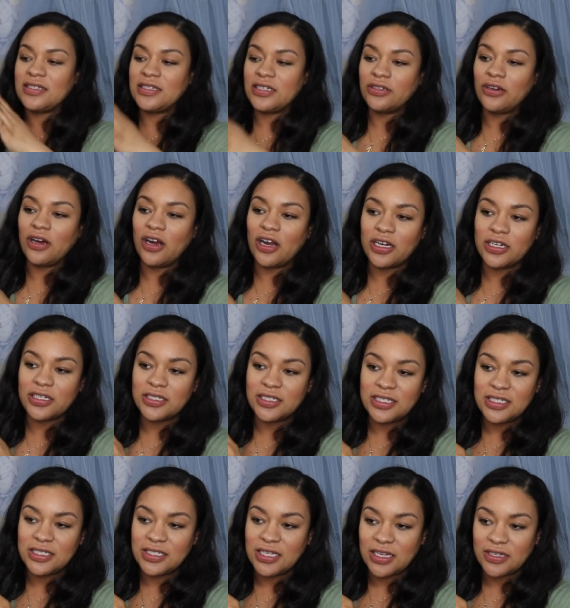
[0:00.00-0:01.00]
little heart
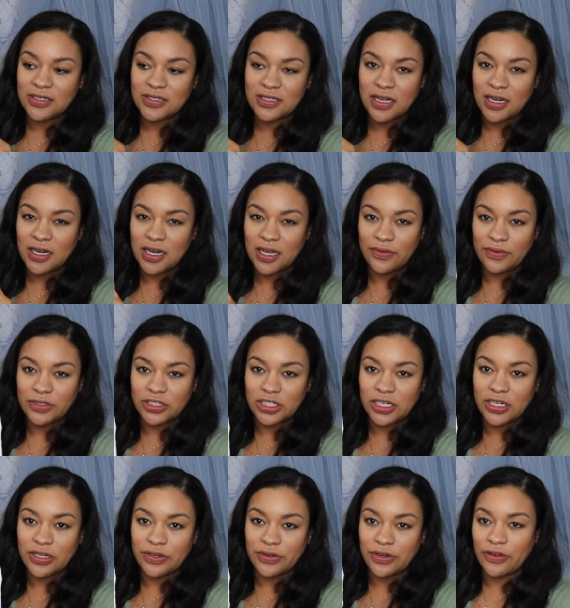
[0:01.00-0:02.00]
details on it, which
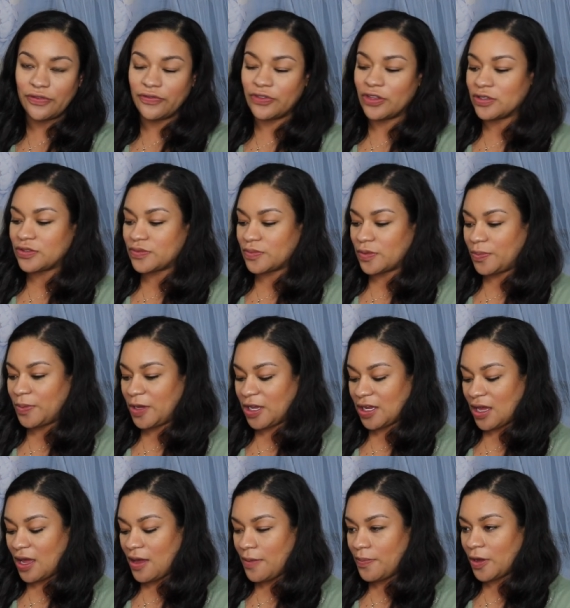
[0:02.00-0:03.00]
I don't know if those will
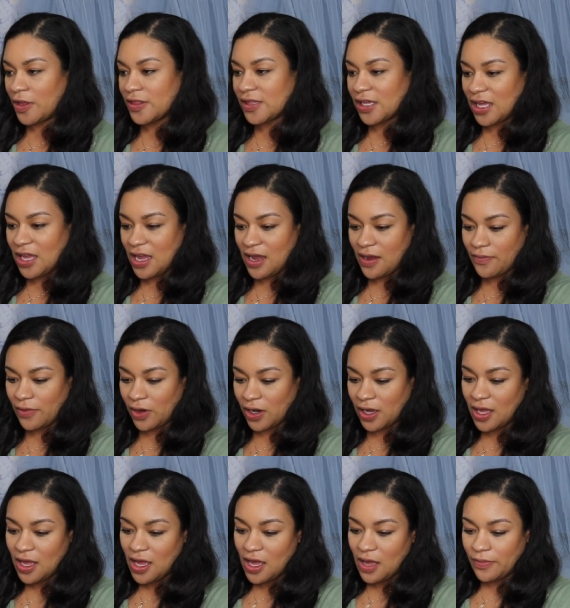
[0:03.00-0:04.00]
pick up on the
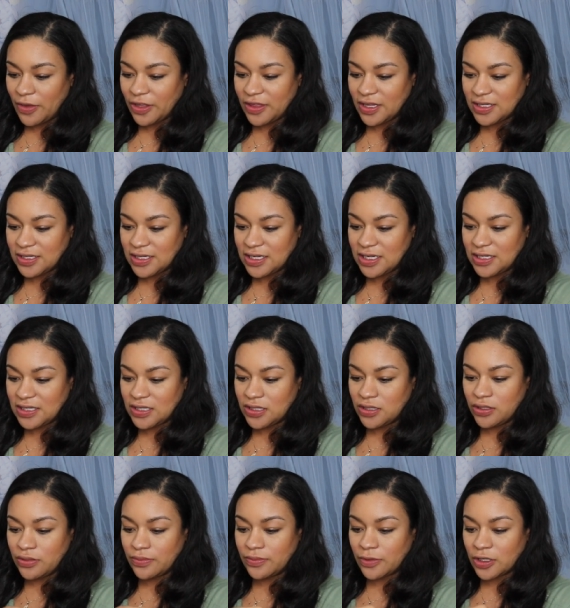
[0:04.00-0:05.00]
camera, but this is
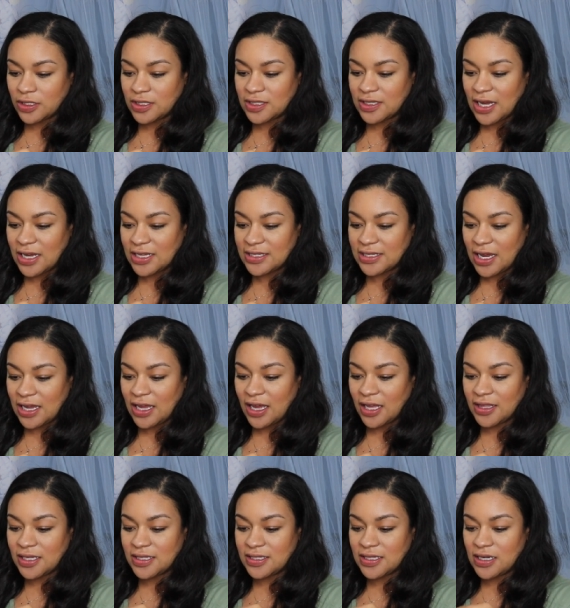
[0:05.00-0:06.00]
newborn size. I
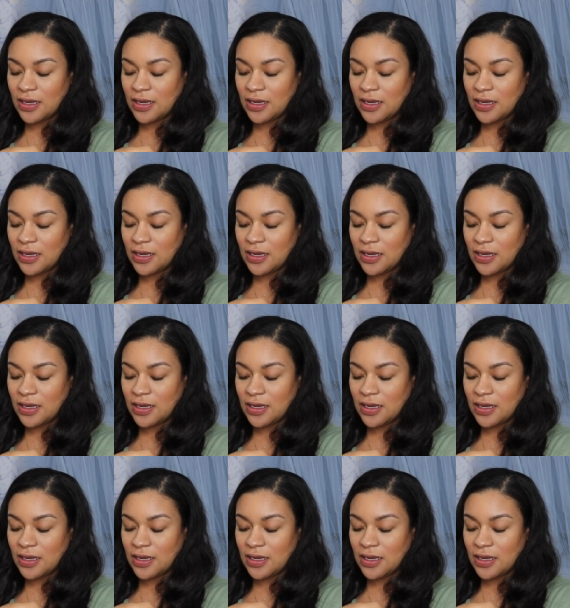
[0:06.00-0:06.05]
got this